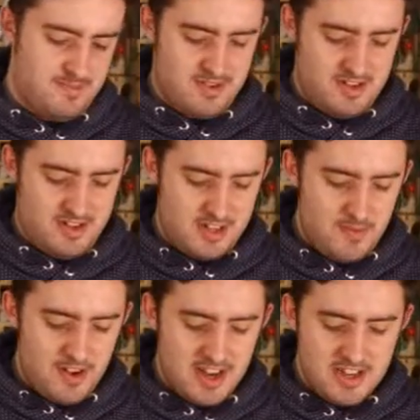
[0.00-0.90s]
So if
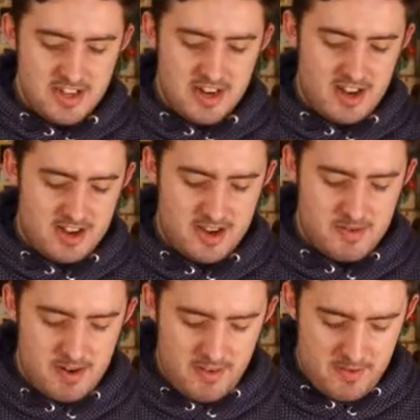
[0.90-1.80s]
you're listening, Lego,
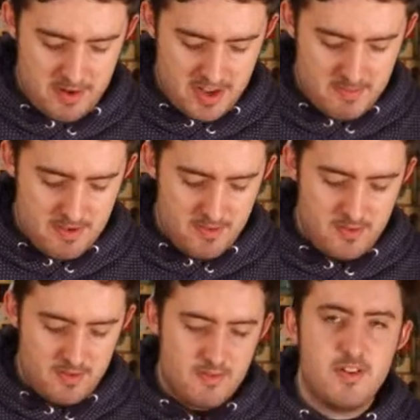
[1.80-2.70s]
and if you want to give me a
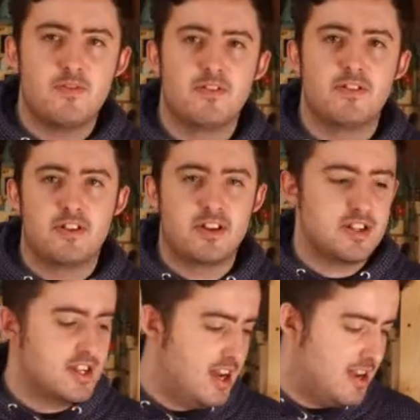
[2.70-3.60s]
full refund on the
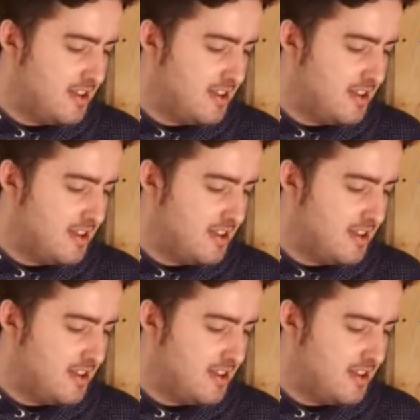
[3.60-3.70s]
set